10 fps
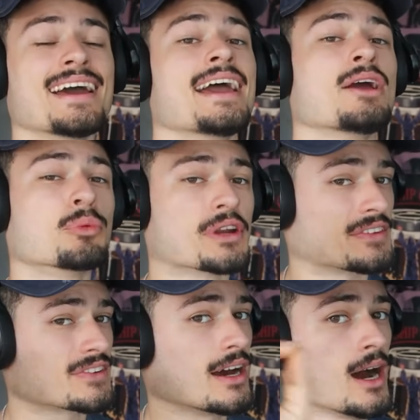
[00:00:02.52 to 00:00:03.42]
Hey, what
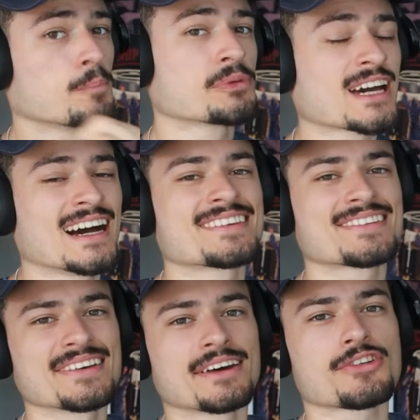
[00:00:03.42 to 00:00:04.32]
is up you
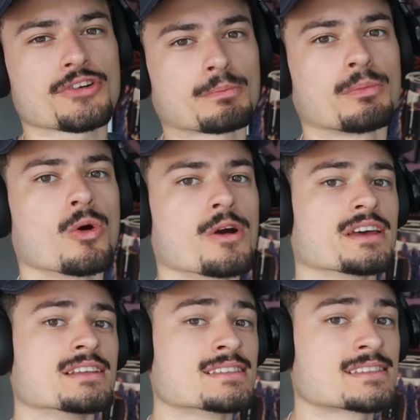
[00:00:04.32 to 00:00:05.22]
guys? It is your boy
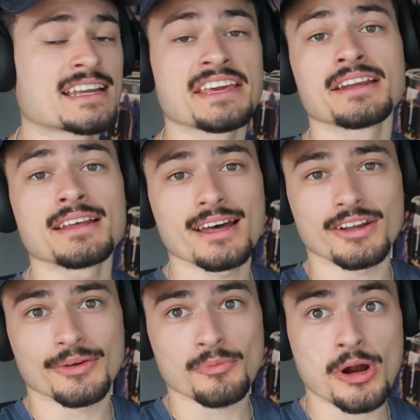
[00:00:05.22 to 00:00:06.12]
Insanian and